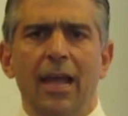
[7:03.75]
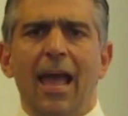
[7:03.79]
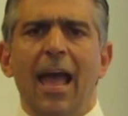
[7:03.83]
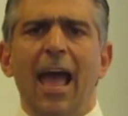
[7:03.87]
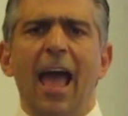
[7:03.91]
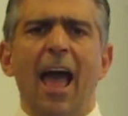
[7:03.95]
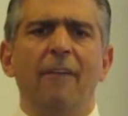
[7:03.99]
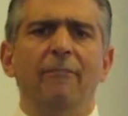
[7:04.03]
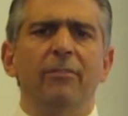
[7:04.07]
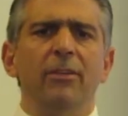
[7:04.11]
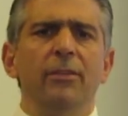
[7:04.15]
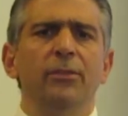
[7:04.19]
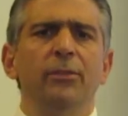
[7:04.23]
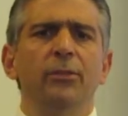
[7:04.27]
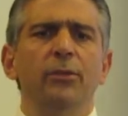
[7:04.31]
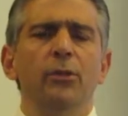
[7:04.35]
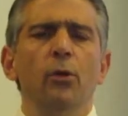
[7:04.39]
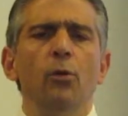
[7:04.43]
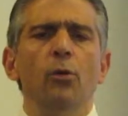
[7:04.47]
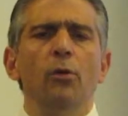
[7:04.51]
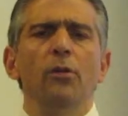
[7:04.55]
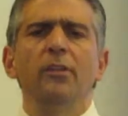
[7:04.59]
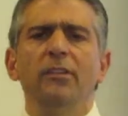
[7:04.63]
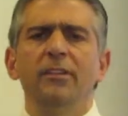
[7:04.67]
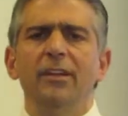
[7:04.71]
Have
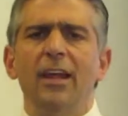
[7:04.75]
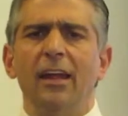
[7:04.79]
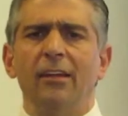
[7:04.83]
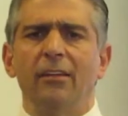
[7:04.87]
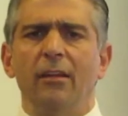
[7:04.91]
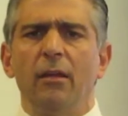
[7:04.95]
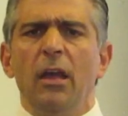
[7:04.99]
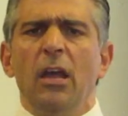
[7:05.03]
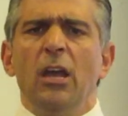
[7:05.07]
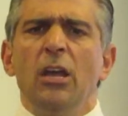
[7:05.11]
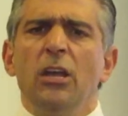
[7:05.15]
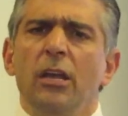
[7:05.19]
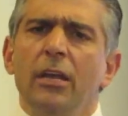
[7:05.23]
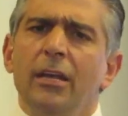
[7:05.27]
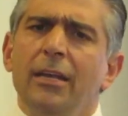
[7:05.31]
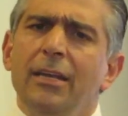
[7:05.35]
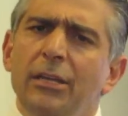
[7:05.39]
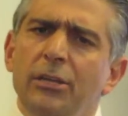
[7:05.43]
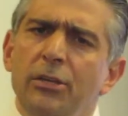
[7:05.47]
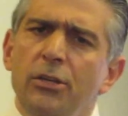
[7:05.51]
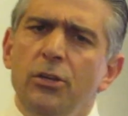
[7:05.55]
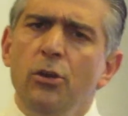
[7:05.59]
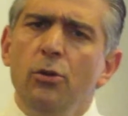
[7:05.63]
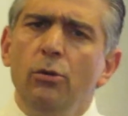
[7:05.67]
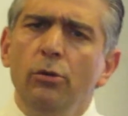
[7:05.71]
enthusiasm.
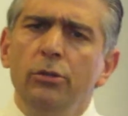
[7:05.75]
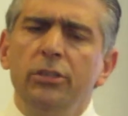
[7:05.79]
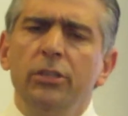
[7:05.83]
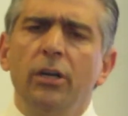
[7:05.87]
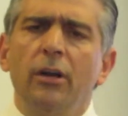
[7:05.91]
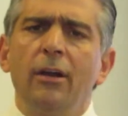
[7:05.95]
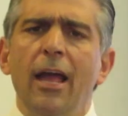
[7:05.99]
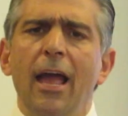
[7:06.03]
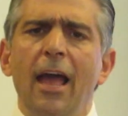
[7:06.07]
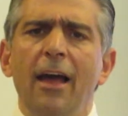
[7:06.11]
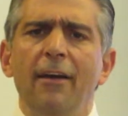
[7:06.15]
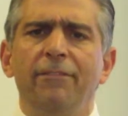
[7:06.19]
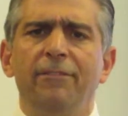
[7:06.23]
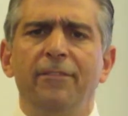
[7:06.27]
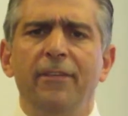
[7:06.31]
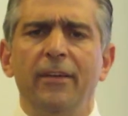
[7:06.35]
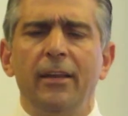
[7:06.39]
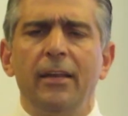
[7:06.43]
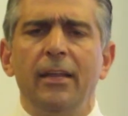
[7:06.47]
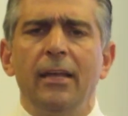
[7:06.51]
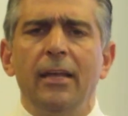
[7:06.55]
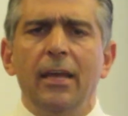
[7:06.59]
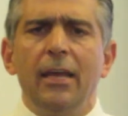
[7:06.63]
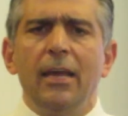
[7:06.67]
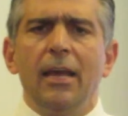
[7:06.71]
Use your
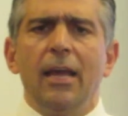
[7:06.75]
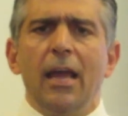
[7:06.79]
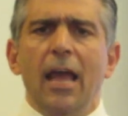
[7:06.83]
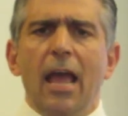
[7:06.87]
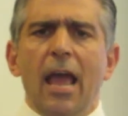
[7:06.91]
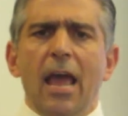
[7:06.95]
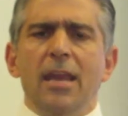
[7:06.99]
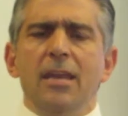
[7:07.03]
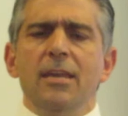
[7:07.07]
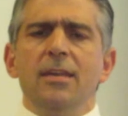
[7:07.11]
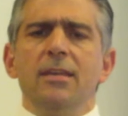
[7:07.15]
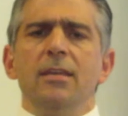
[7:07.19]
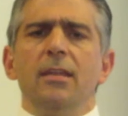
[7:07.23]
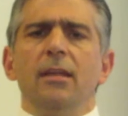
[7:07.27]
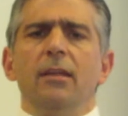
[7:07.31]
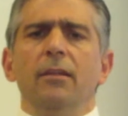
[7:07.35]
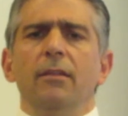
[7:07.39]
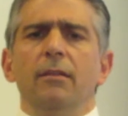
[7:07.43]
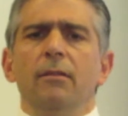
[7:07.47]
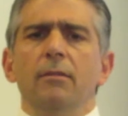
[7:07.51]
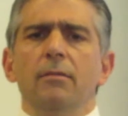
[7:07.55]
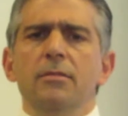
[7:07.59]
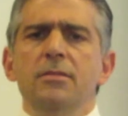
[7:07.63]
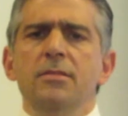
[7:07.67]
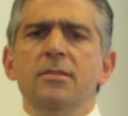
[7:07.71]
effort. And
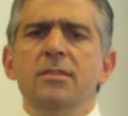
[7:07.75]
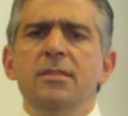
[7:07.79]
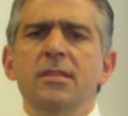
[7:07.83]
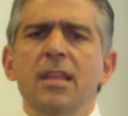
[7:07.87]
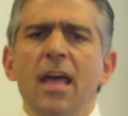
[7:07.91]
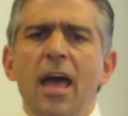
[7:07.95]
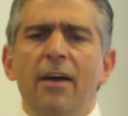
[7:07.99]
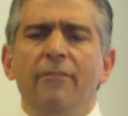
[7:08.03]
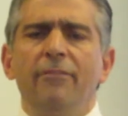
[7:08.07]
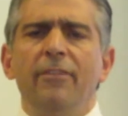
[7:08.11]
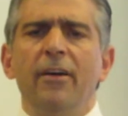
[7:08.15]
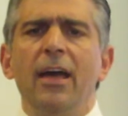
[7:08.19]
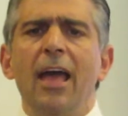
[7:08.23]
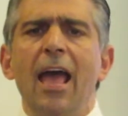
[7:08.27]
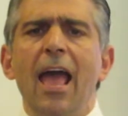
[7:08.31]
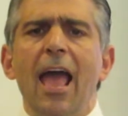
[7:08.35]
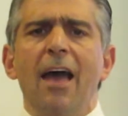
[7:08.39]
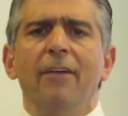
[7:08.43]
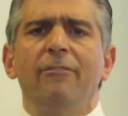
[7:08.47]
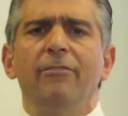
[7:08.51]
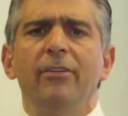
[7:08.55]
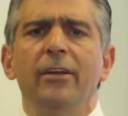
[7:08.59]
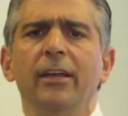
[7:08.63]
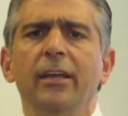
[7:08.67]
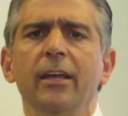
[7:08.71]
never
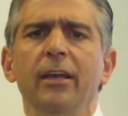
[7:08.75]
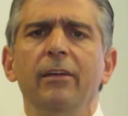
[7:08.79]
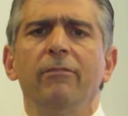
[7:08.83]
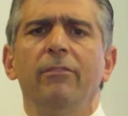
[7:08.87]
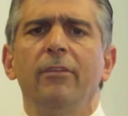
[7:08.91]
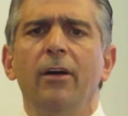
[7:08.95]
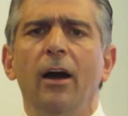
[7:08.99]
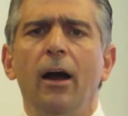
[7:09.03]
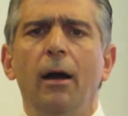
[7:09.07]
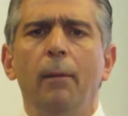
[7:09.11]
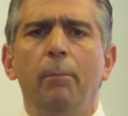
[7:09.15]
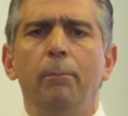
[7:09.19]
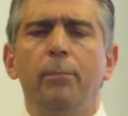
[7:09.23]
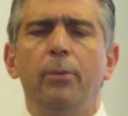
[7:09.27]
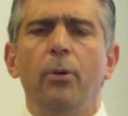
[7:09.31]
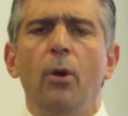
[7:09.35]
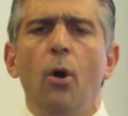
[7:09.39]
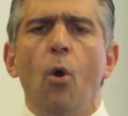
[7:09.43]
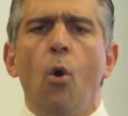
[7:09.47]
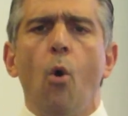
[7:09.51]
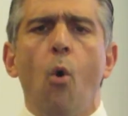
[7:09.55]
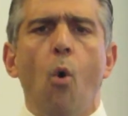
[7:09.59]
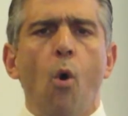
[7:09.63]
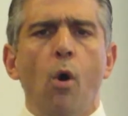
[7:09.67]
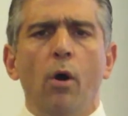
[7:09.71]
ever give up.
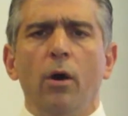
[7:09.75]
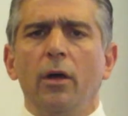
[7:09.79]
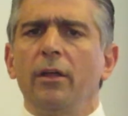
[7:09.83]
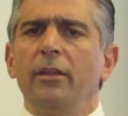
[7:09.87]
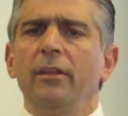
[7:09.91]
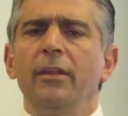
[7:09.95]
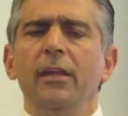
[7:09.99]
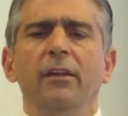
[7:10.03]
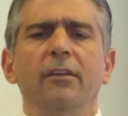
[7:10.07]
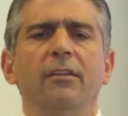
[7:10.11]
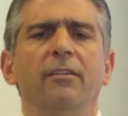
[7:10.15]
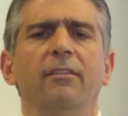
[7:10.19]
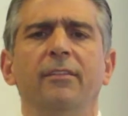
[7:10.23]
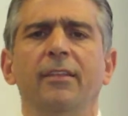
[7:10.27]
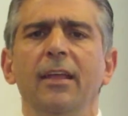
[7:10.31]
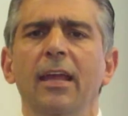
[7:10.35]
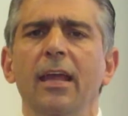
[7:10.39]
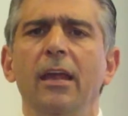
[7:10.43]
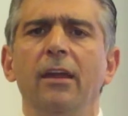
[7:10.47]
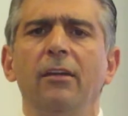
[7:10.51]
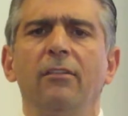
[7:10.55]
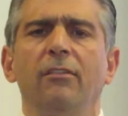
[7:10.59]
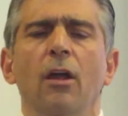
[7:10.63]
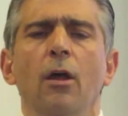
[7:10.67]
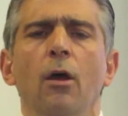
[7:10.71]
All these
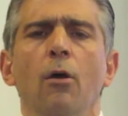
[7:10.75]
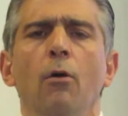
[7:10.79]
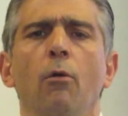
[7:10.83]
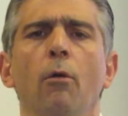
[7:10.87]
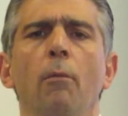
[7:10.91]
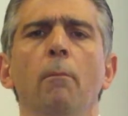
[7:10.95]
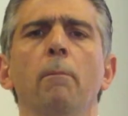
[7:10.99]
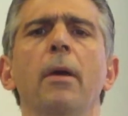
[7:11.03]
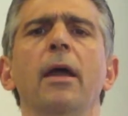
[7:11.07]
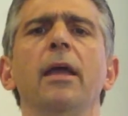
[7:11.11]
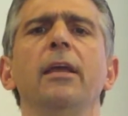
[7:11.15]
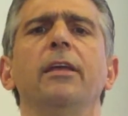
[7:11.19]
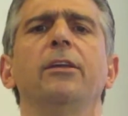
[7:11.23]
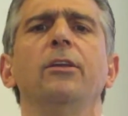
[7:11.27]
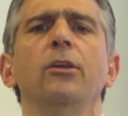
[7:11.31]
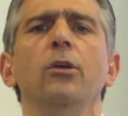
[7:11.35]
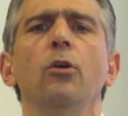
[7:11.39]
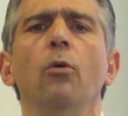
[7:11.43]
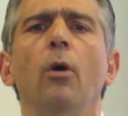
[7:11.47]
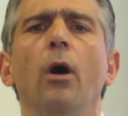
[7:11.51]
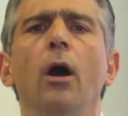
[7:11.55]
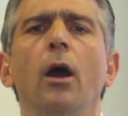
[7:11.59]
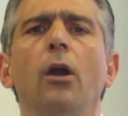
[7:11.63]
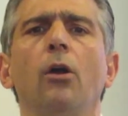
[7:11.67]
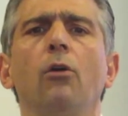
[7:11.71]
things will make
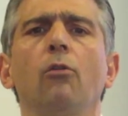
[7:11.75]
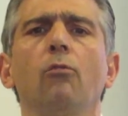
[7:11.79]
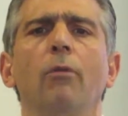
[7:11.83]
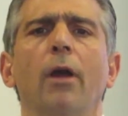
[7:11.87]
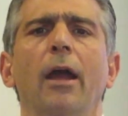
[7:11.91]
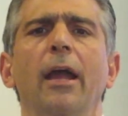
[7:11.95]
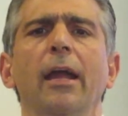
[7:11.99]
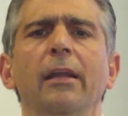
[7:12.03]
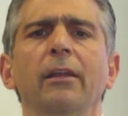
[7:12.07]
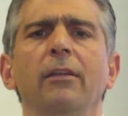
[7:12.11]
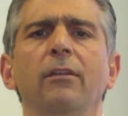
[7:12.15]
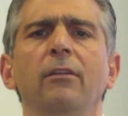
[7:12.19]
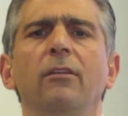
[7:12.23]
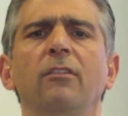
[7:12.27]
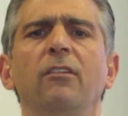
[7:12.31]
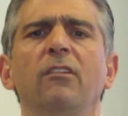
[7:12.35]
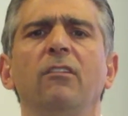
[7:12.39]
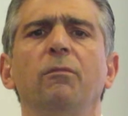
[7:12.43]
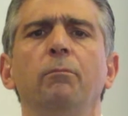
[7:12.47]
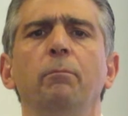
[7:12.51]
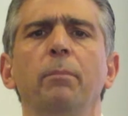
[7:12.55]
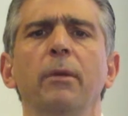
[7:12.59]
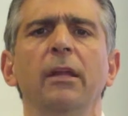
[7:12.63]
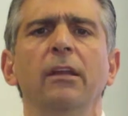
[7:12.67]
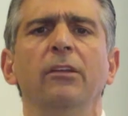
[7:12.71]
you a great
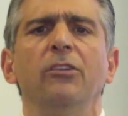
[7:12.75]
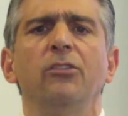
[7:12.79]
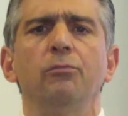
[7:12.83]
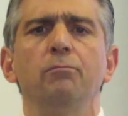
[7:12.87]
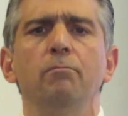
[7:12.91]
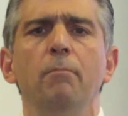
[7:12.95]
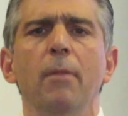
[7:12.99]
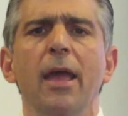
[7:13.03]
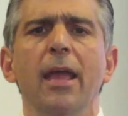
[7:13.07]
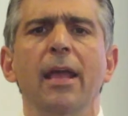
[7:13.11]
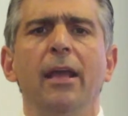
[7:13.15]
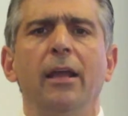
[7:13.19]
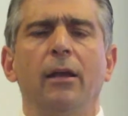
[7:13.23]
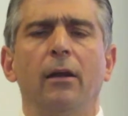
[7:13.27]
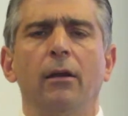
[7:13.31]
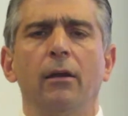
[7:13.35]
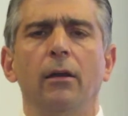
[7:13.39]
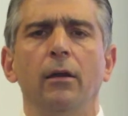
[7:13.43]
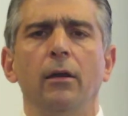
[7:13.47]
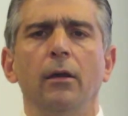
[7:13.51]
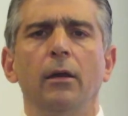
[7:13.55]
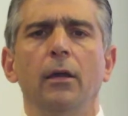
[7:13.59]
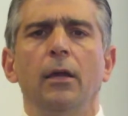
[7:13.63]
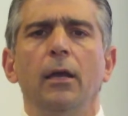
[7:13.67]
speech maker.